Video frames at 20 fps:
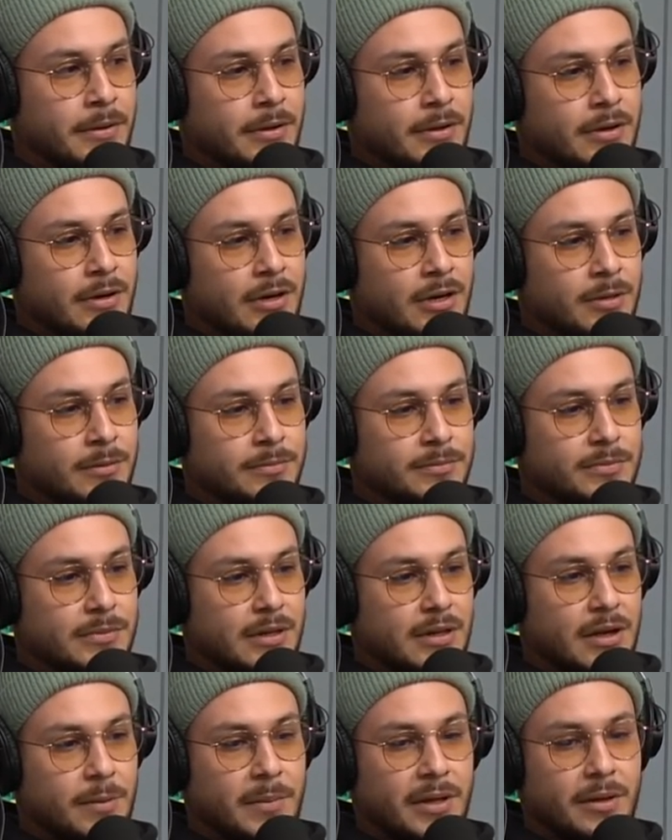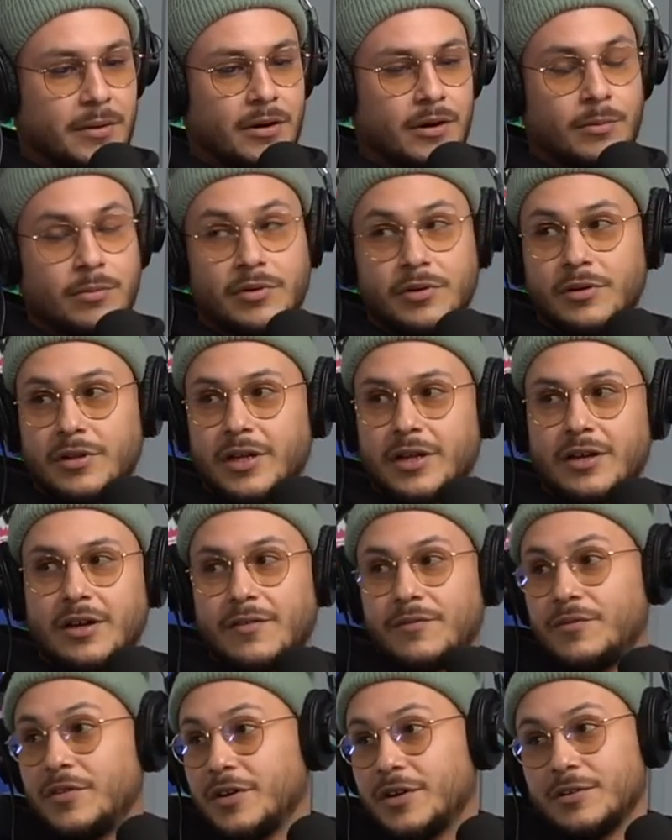I'm like, oh, bro, like, I
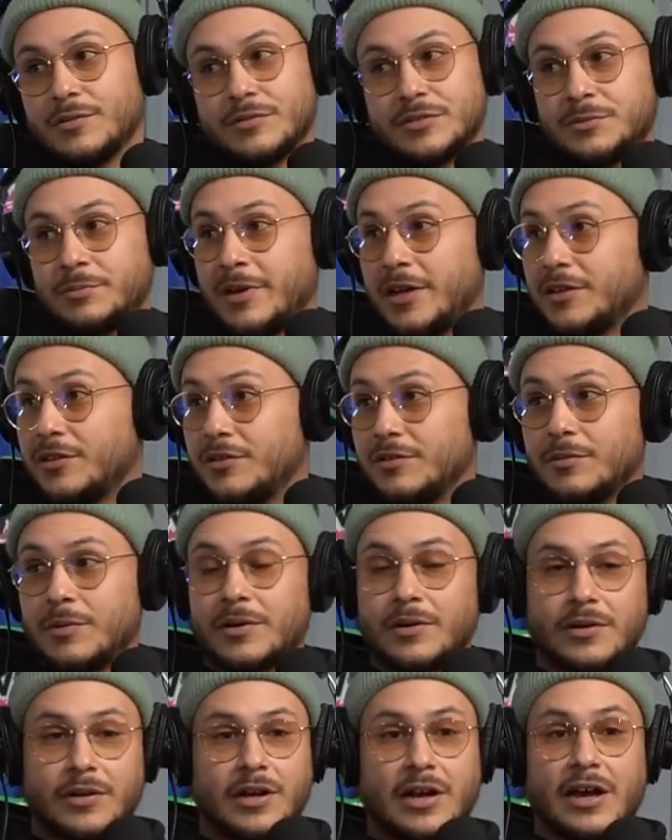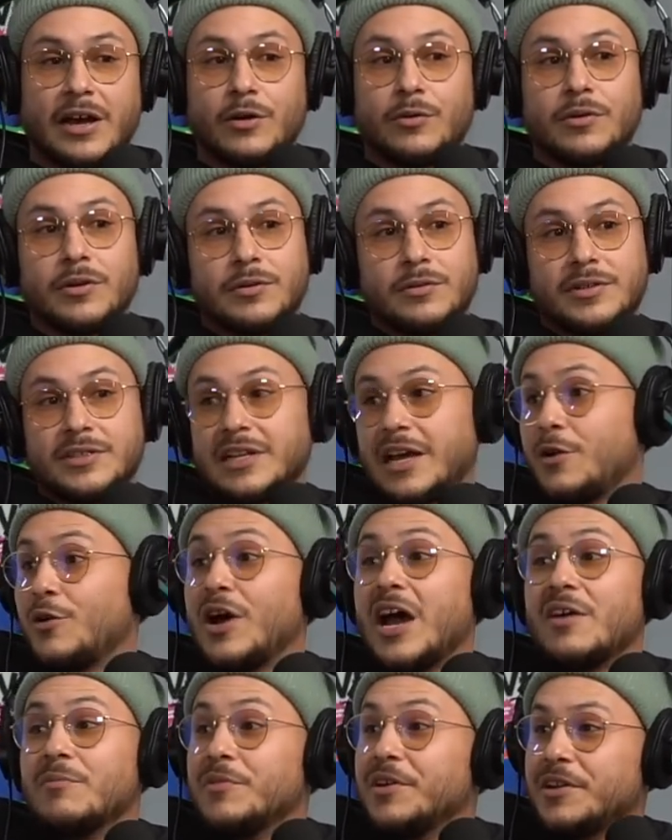fucking respect you, blah, blah, blah. I don't want to, I don't
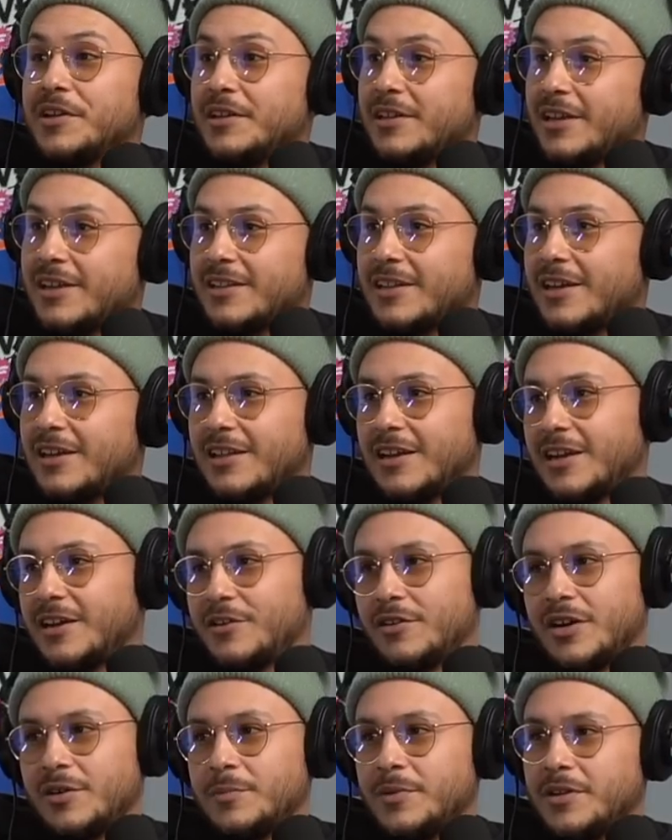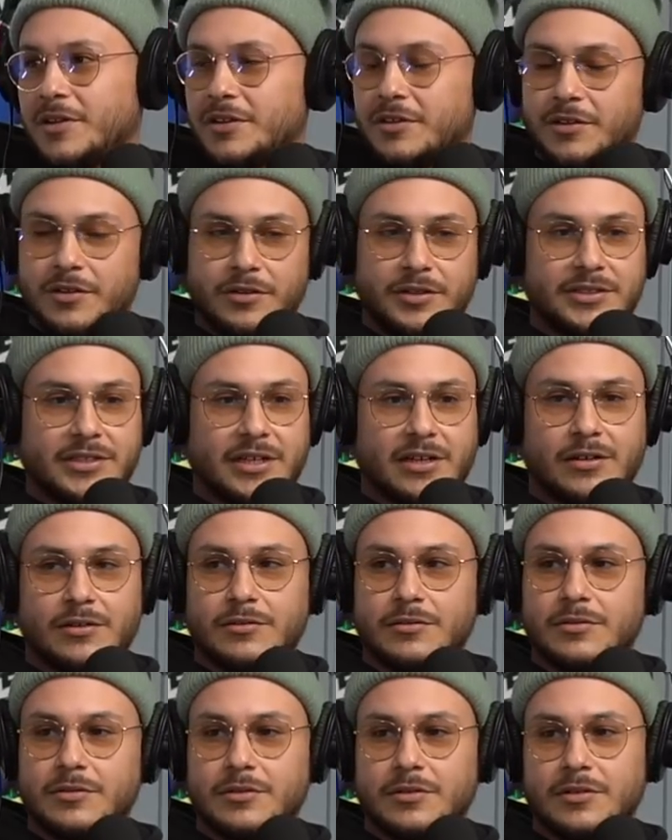have money like that. Like, I don't have money. You know, he's like,
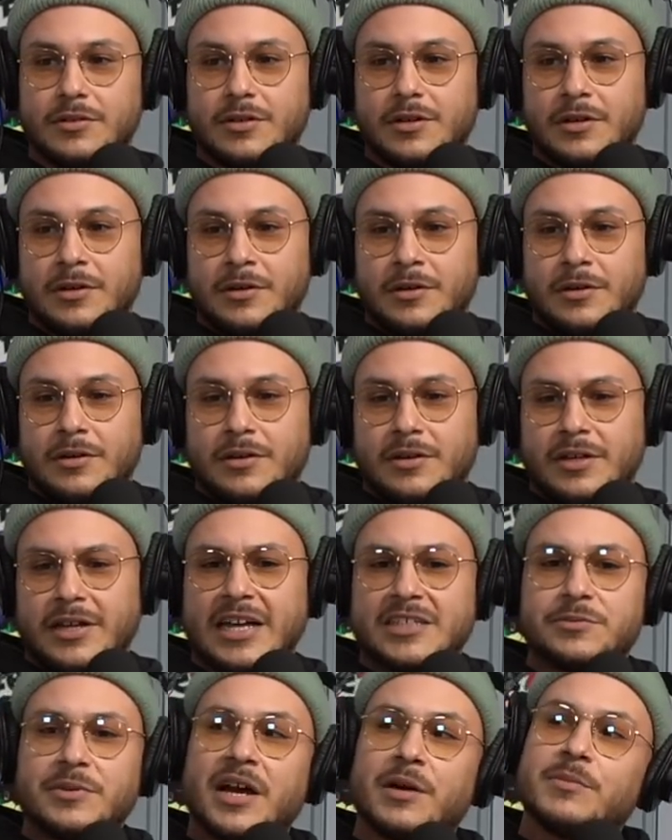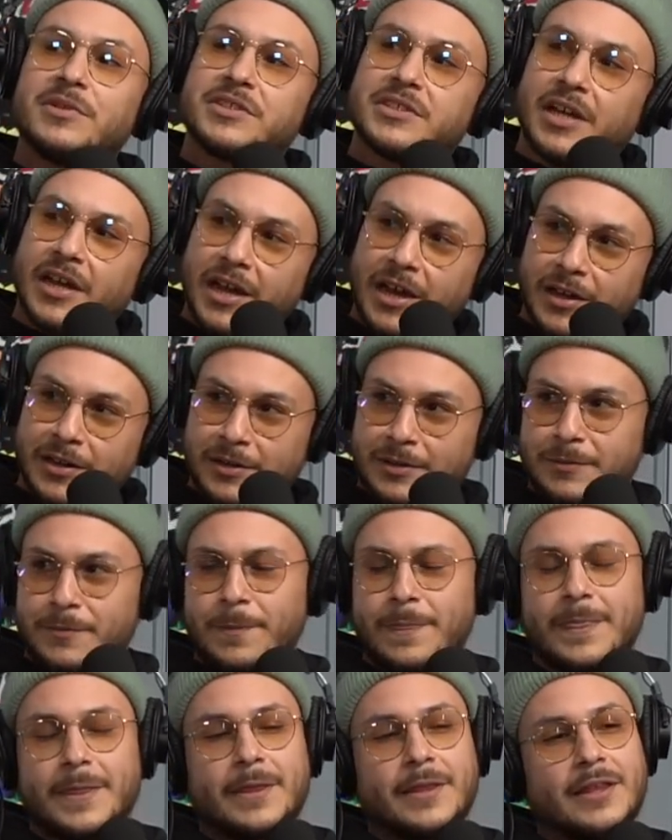he asked me how much I had.
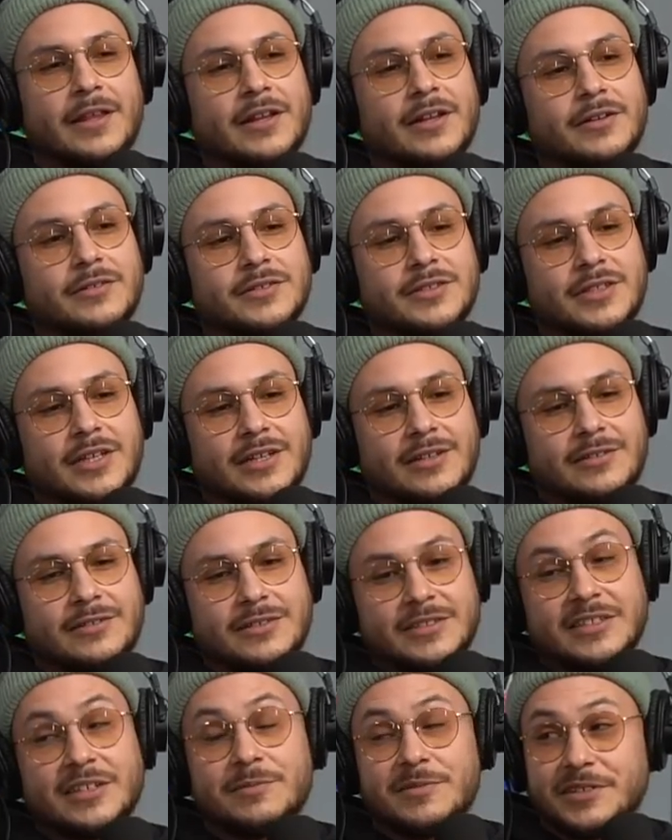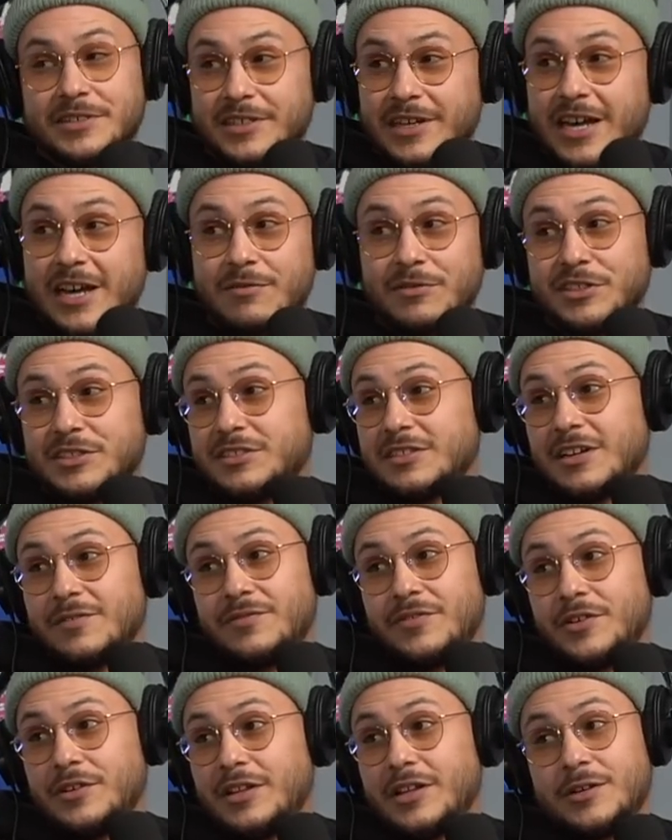And I was like, this is how much I had, which I
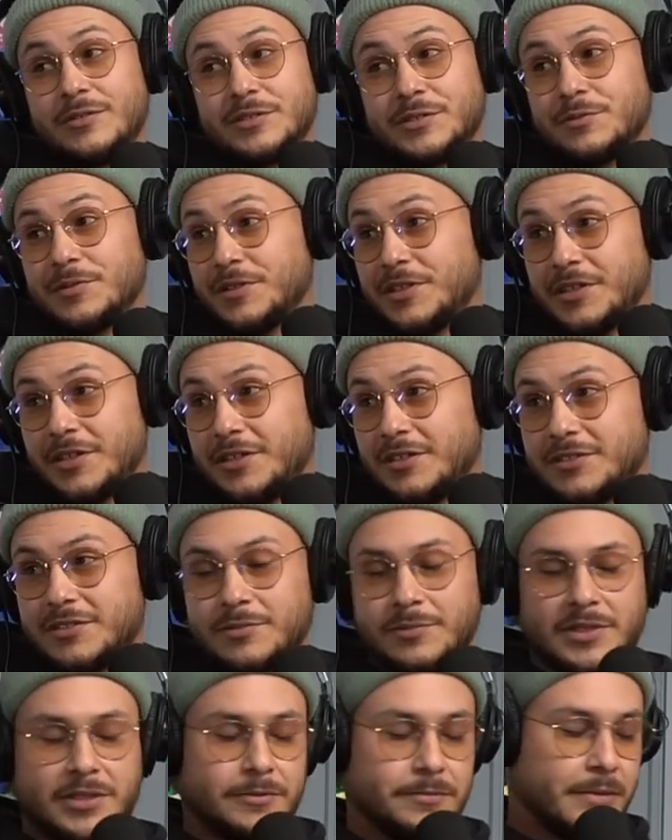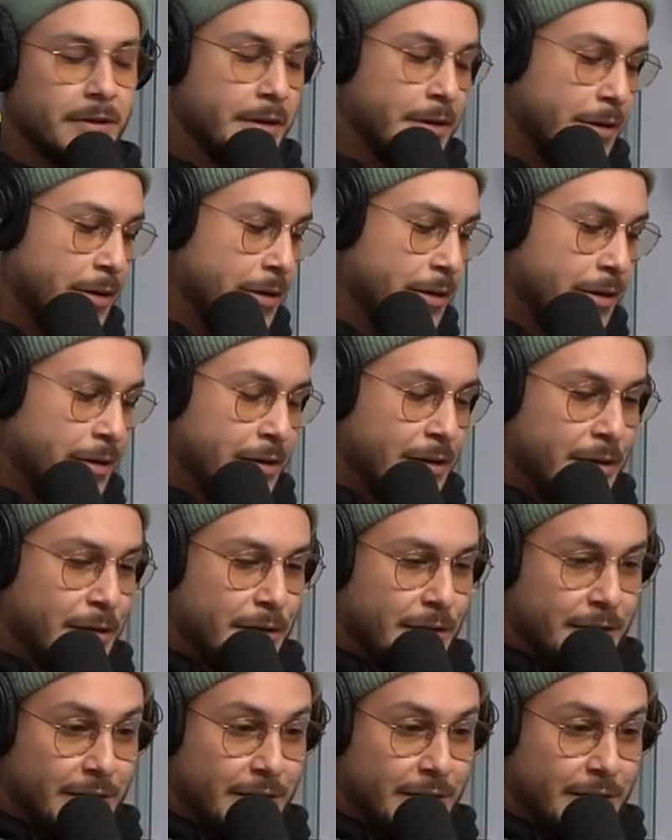felt like it was a ridiculous amount. You're like, I have